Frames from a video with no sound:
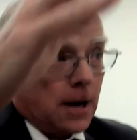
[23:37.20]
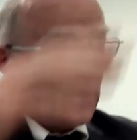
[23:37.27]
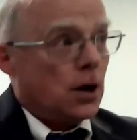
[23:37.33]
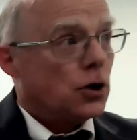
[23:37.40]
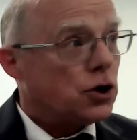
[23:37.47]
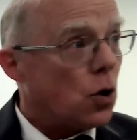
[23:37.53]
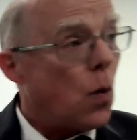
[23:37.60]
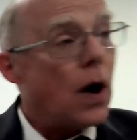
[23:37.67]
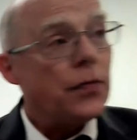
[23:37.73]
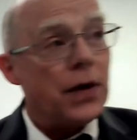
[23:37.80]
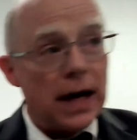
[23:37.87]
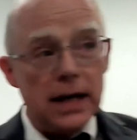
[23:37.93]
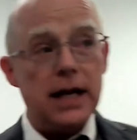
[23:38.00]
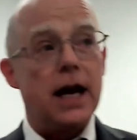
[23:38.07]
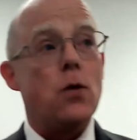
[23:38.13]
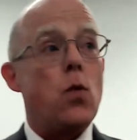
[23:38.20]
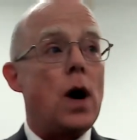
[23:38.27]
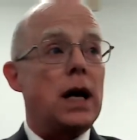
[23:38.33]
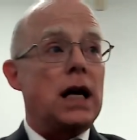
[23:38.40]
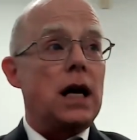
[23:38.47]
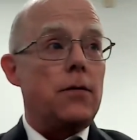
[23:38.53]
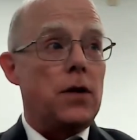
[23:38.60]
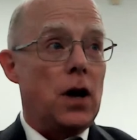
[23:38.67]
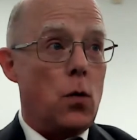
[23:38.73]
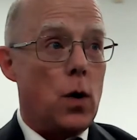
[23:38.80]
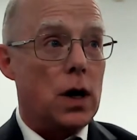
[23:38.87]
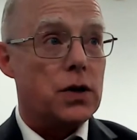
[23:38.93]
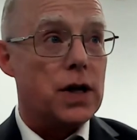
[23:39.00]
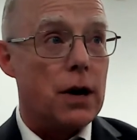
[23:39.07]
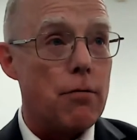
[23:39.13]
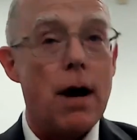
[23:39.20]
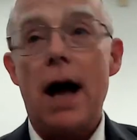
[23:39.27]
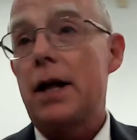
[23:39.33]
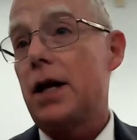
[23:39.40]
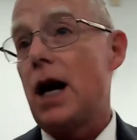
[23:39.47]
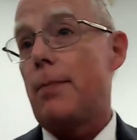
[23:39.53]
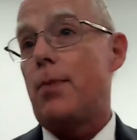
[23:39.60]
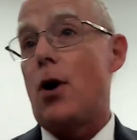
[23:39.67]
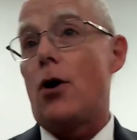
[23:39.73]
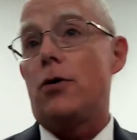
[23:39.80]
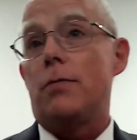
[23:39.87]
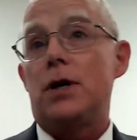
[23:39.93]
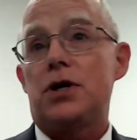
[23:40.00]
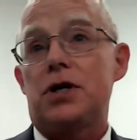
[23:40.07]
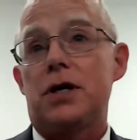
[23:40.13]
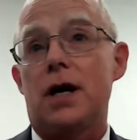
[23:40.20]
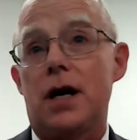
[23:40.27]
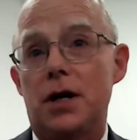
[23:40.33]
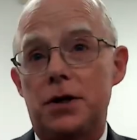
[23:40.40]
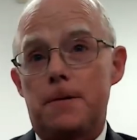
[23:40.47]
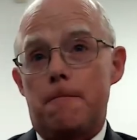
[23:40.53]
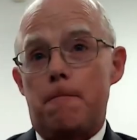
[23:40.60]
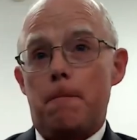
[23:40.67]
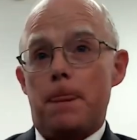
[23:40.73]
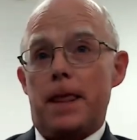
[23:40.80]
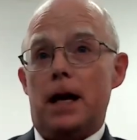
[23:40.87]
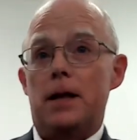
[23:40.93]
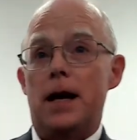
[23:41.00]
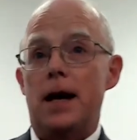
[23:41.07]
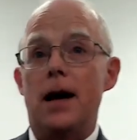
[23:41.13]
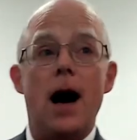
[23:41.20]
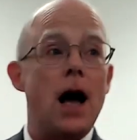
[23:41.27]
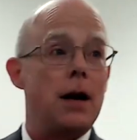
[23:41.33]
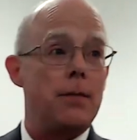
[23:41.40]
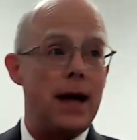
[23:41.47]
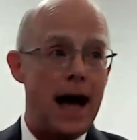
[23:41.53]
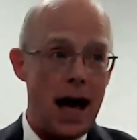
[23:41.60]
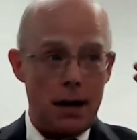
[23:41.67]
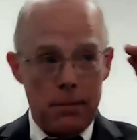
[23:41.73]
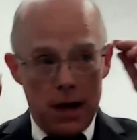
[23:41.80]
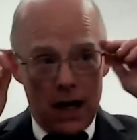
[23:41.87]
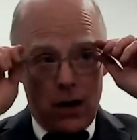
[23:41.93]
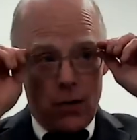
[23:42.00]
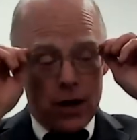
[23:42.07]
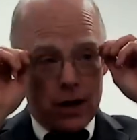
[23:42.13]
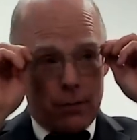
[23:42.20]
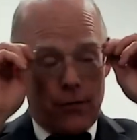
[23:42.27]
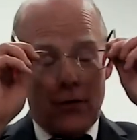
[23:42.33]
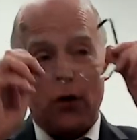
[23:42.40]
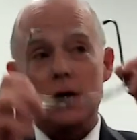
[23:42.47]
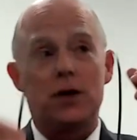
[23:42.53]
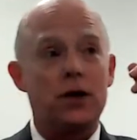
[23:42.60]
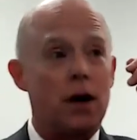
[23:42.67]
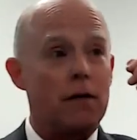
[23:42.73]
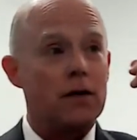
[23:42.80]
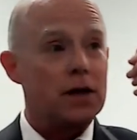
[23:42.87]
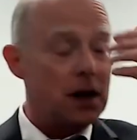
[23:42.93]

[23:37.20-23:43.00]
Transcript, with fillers: So what they did one evening was they rounded up all the missionaries. And they got him. They had a meeting with him before the service.